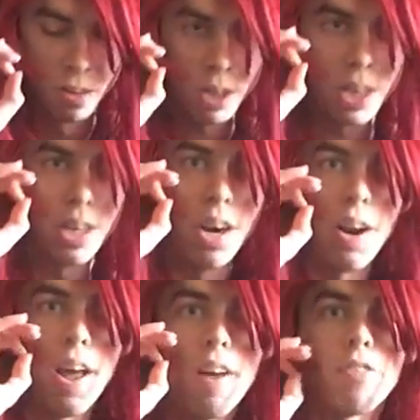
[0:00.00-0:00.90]
were
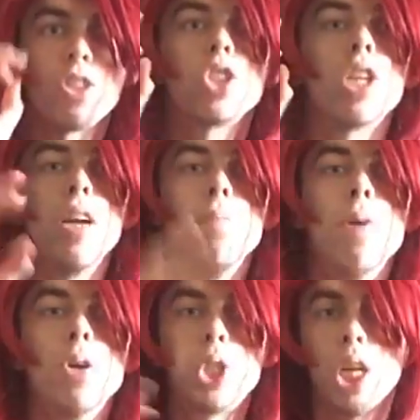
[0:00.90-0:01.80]
efforts than
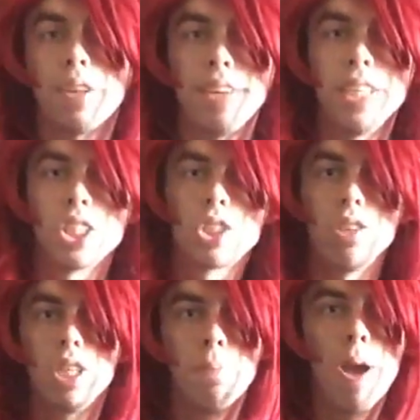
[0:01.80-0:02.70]
most other
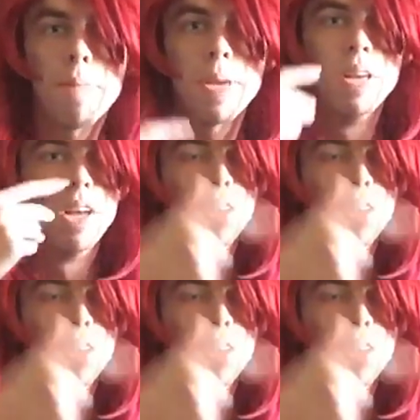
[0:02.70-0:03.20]
industries. Maybe